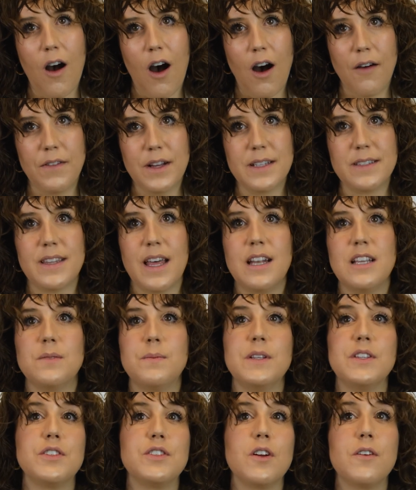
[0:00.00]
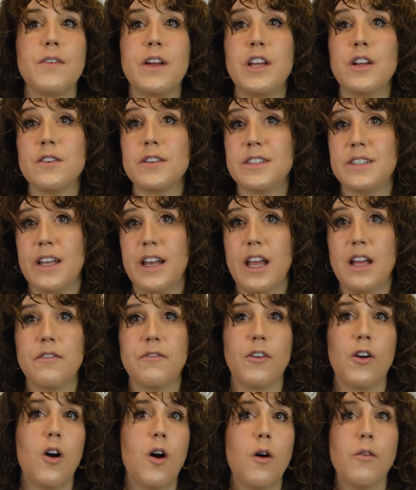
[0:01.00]
office that has been serving your city
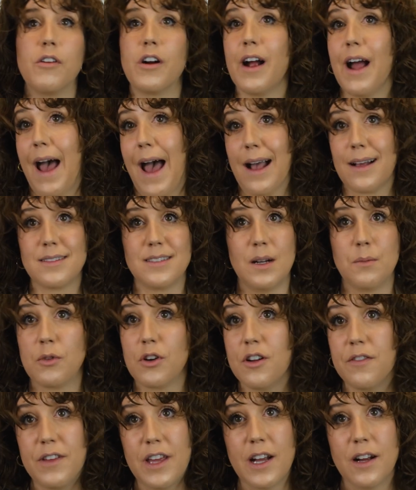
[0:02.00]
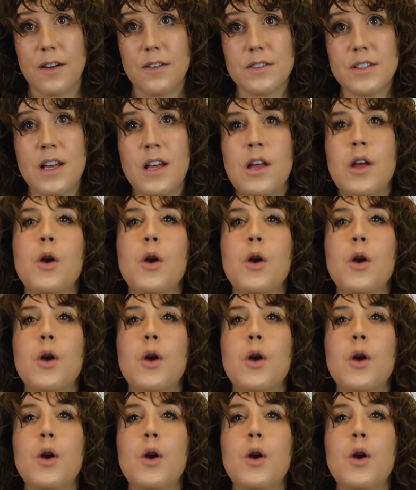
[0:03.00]
for over X number of years.